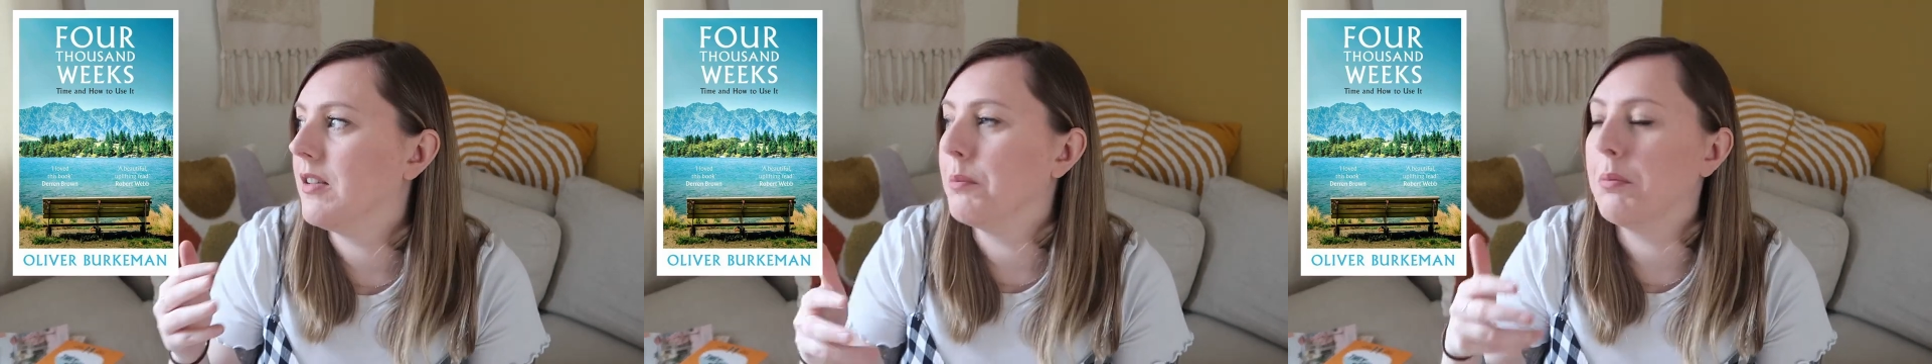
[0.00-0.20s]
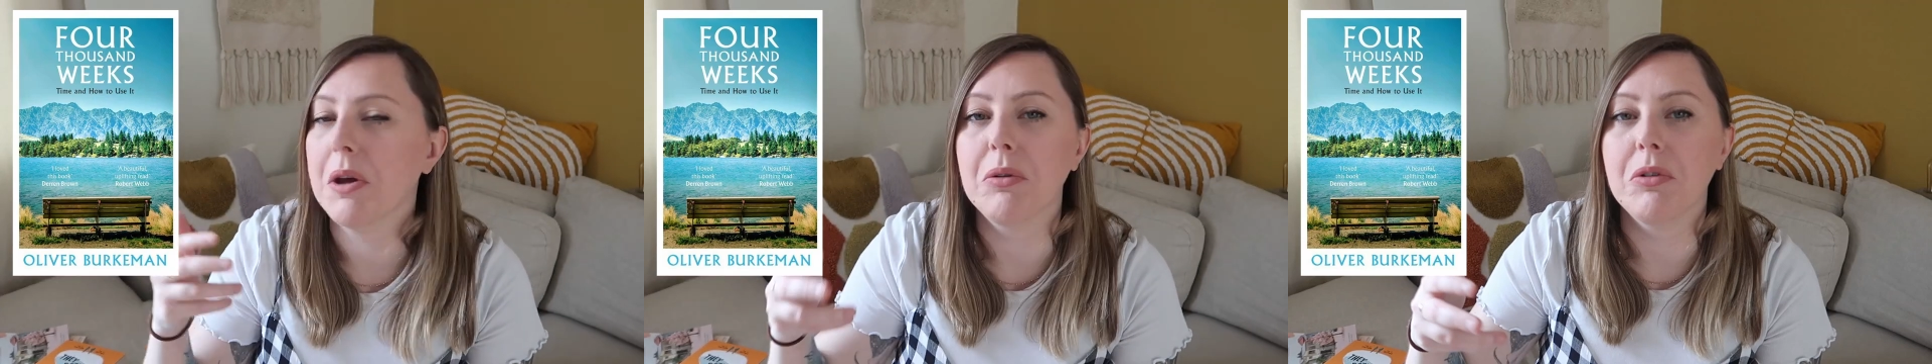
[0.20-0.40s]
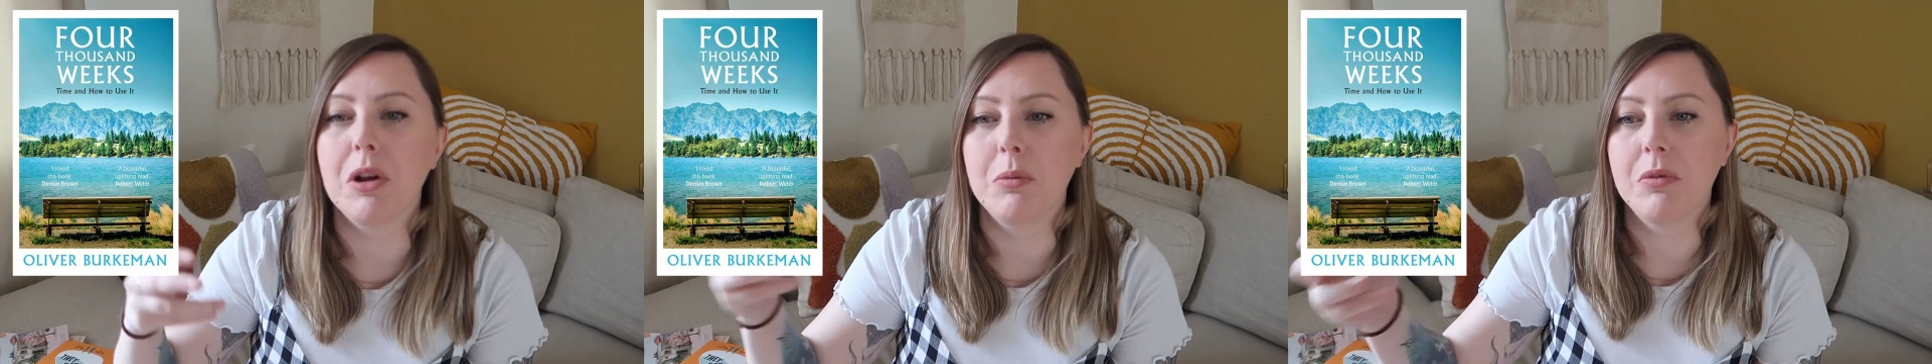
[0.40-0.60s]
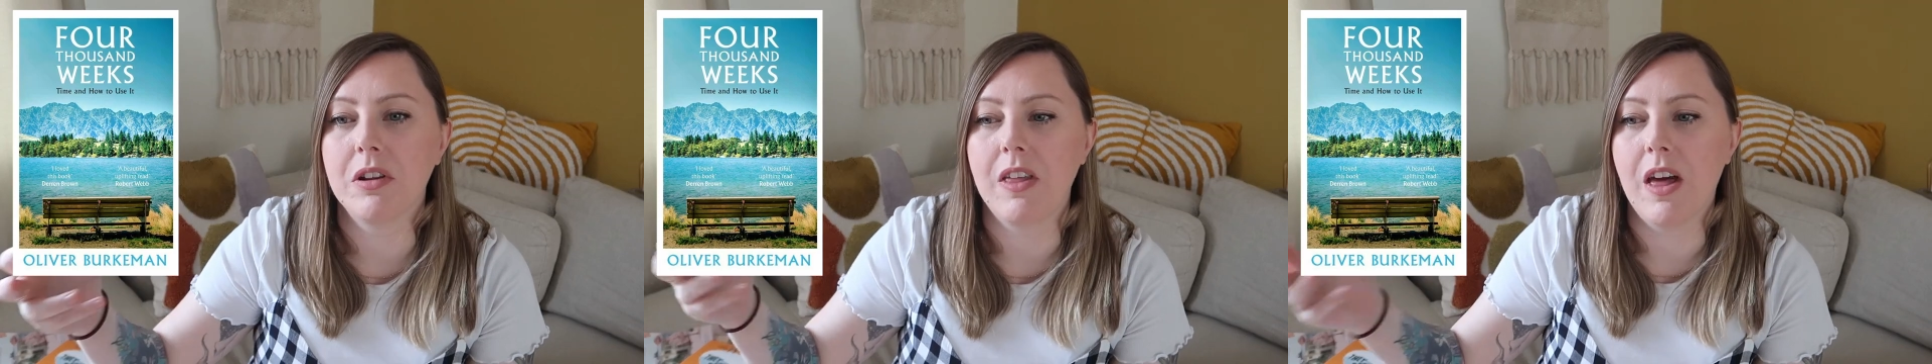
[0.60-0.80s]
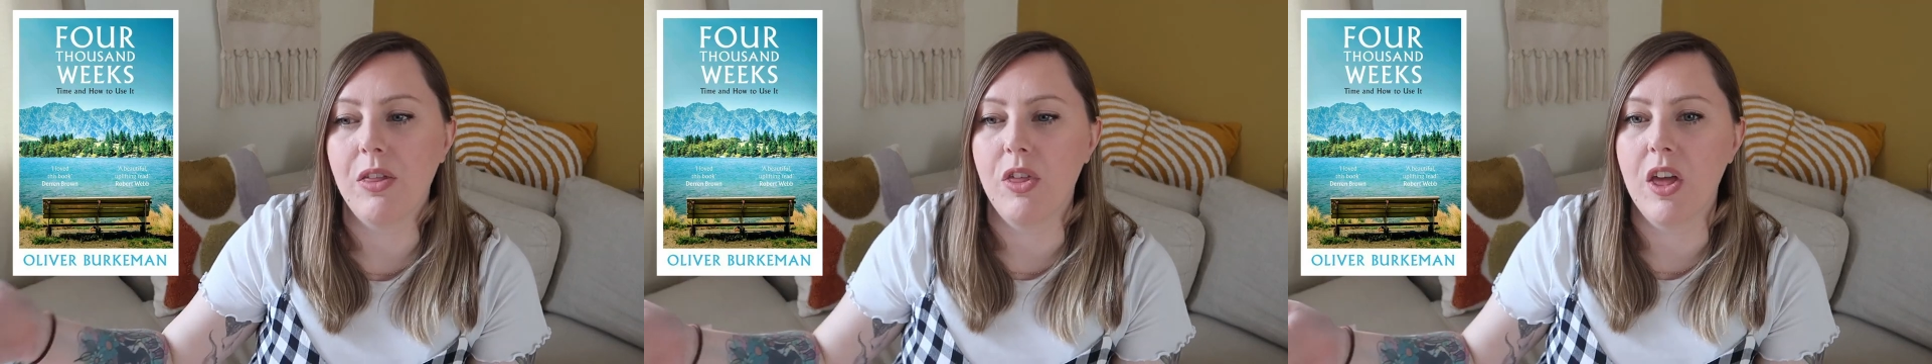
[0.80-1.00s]
to build up to
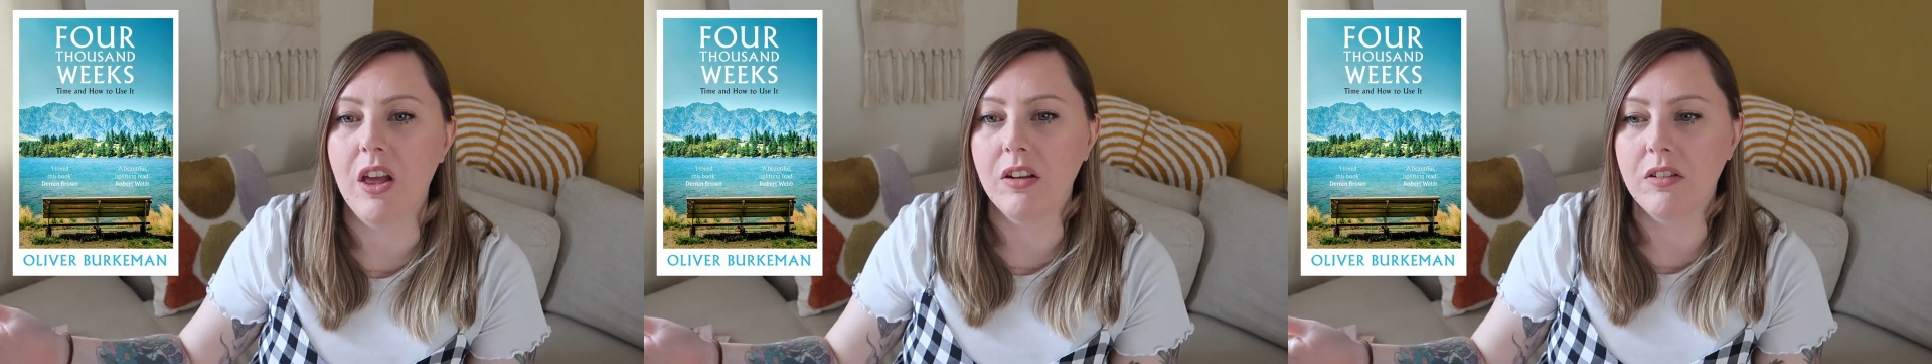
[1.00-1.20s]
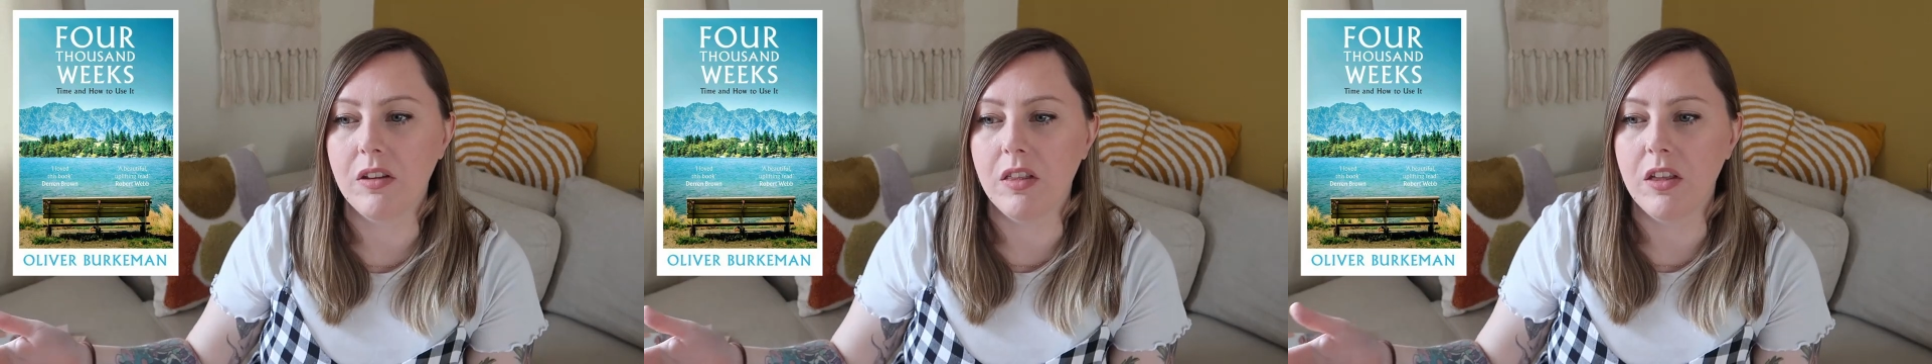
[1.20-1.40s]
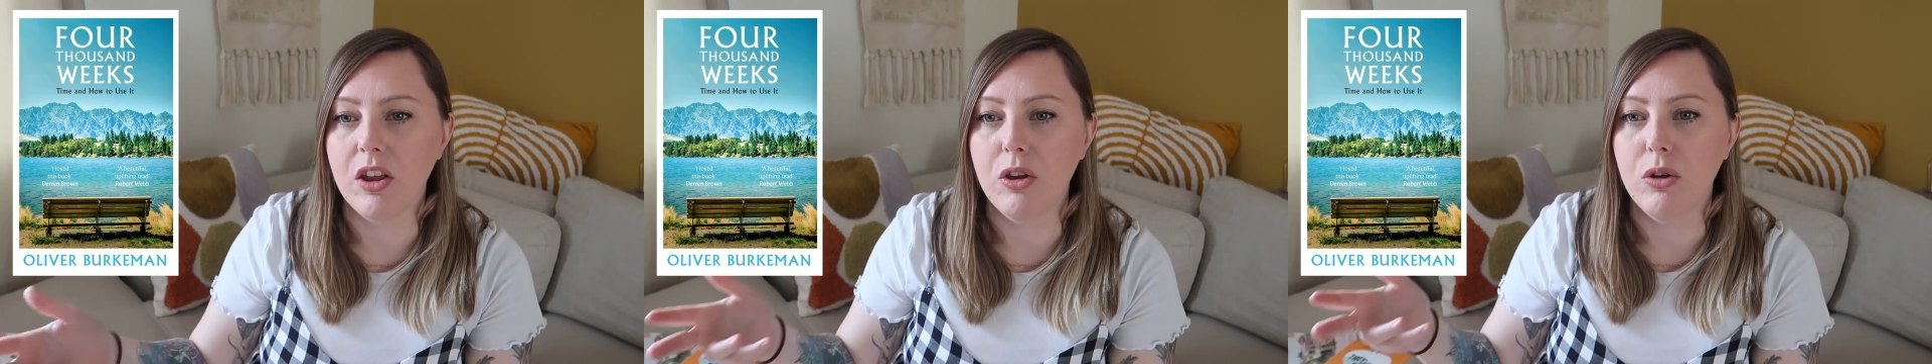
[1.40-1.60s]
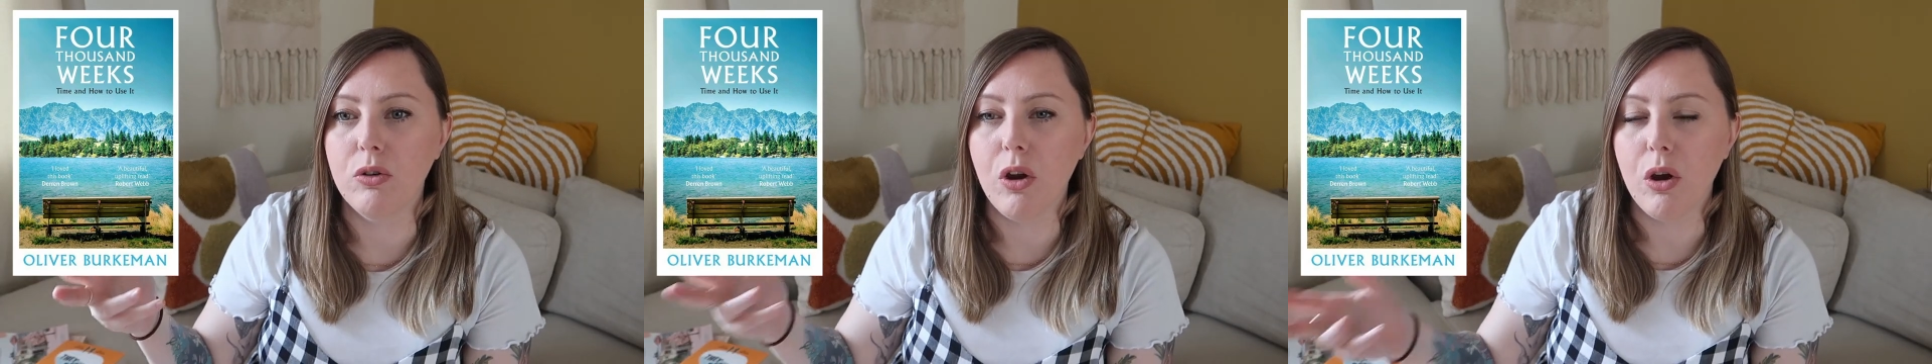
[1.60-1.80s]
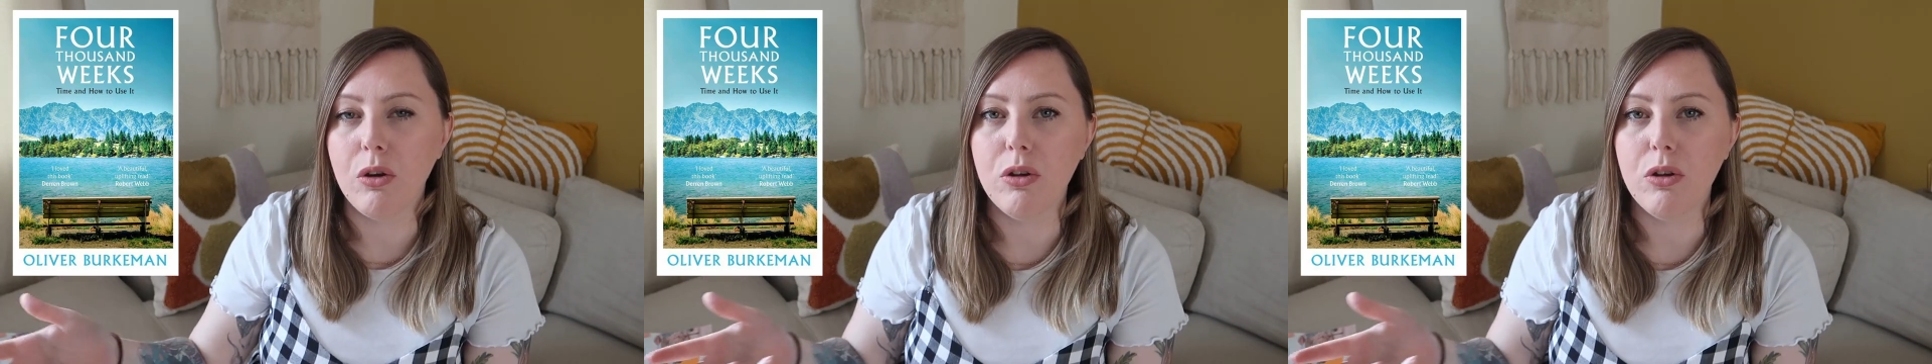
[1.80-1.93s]
that thing so that you know